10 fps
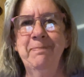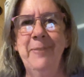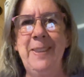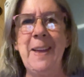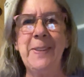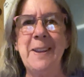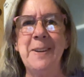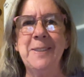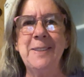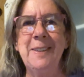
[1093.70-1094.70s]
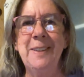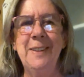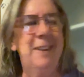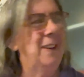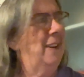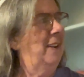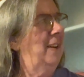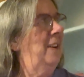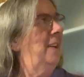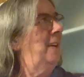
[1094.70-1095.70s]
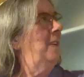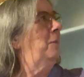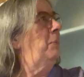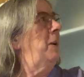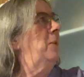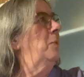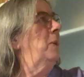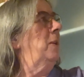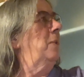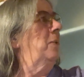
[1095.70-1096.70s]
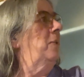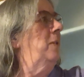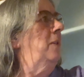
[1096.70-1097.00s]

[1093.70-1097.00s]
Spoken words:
nothing else. I'm going to paint the windows.